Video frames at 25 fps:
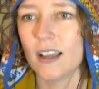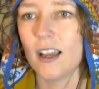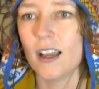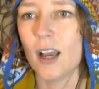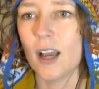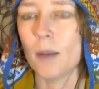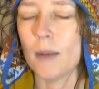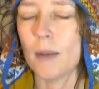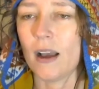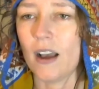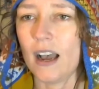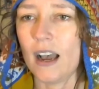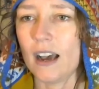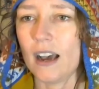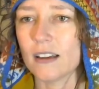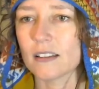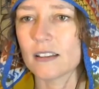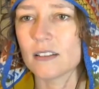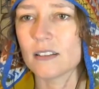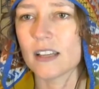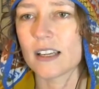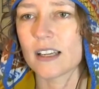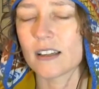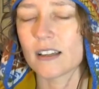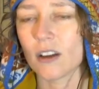about how to
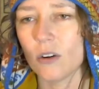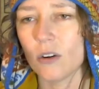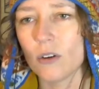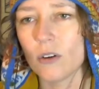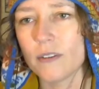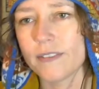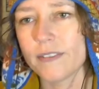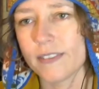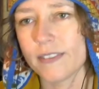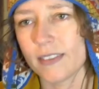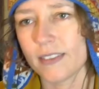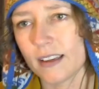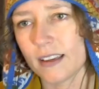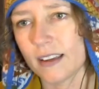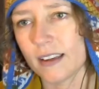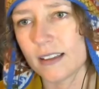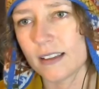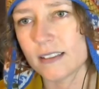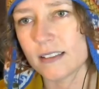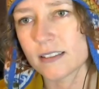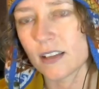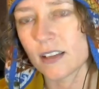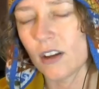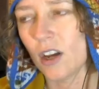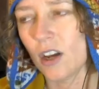let go of
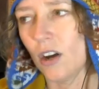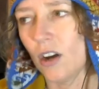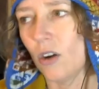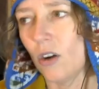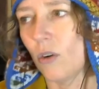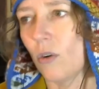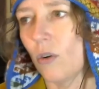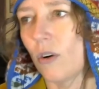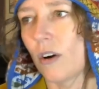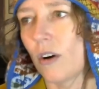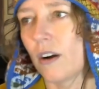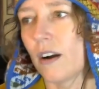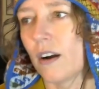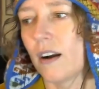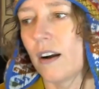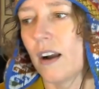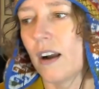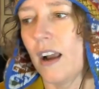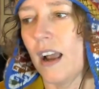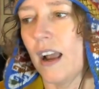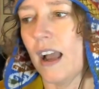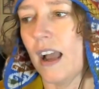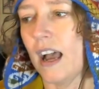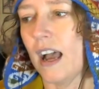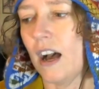things, or
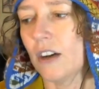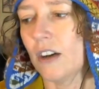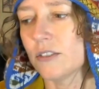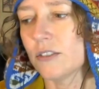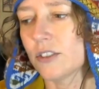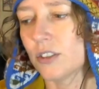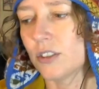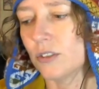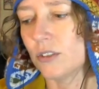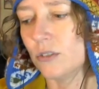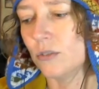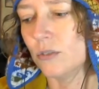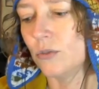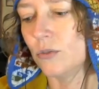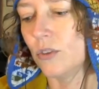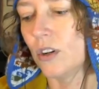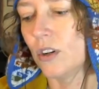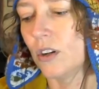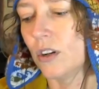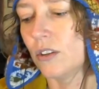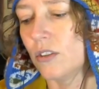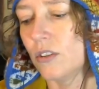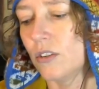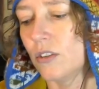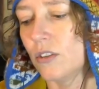how to
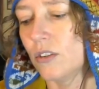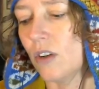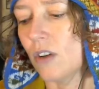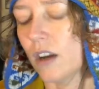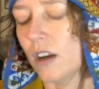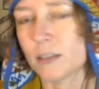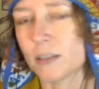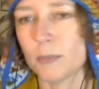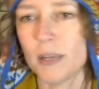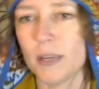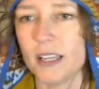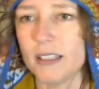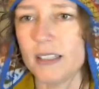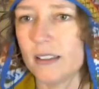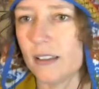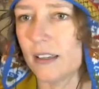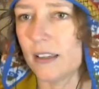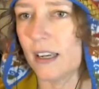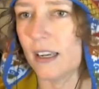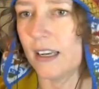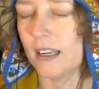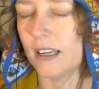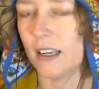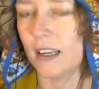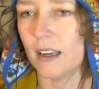not depend
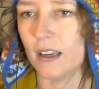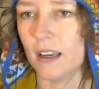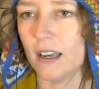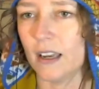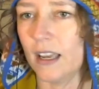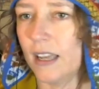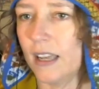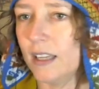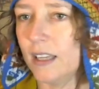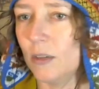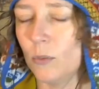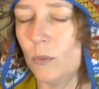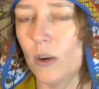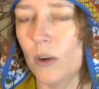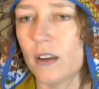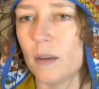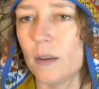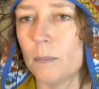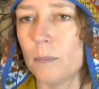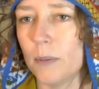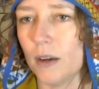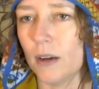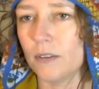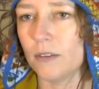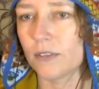on anyone
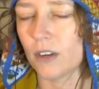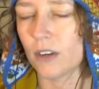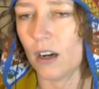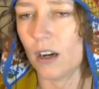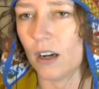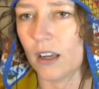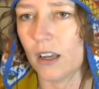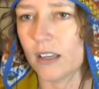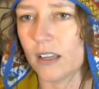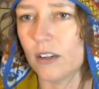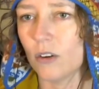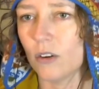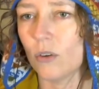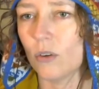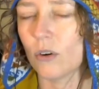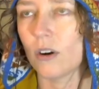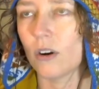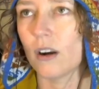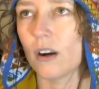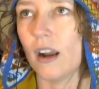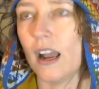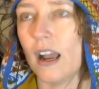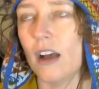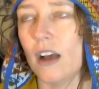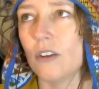above God, or
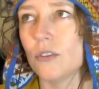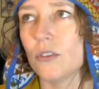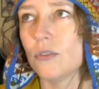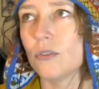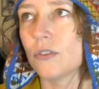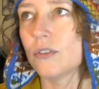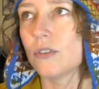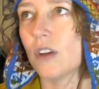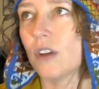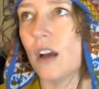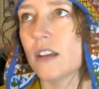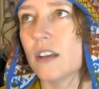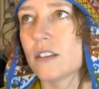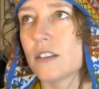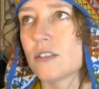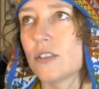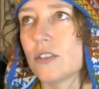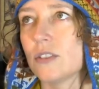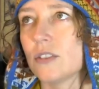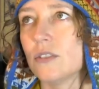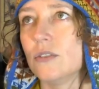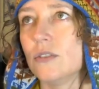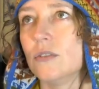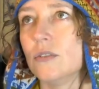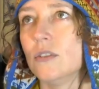how not
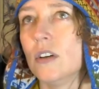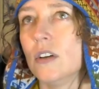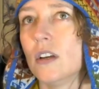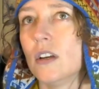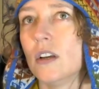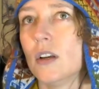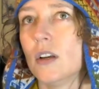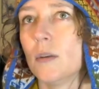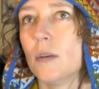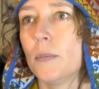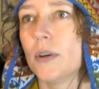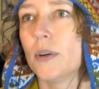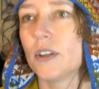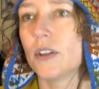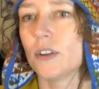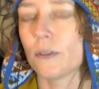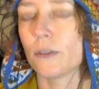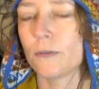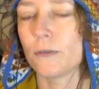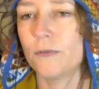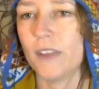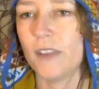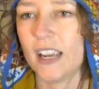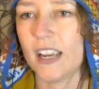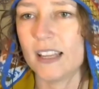to put your
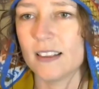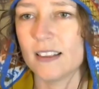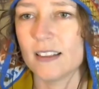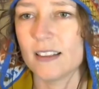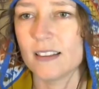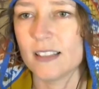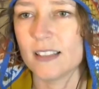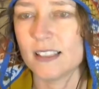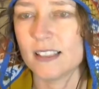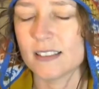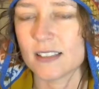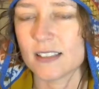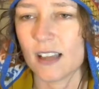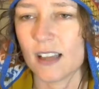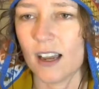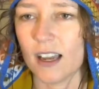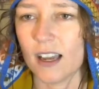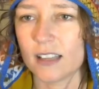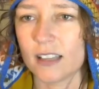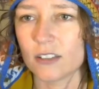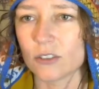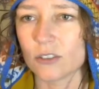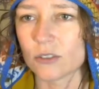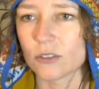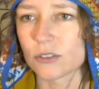faith in these
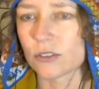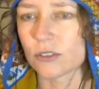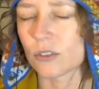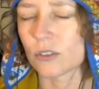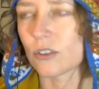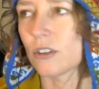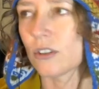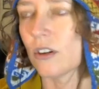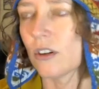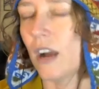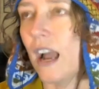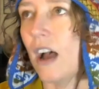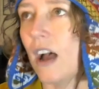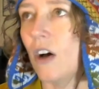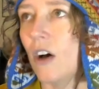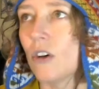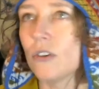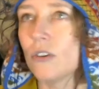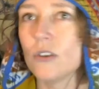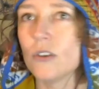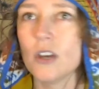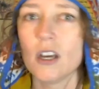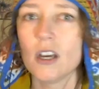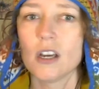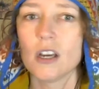idols, or
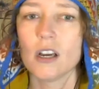how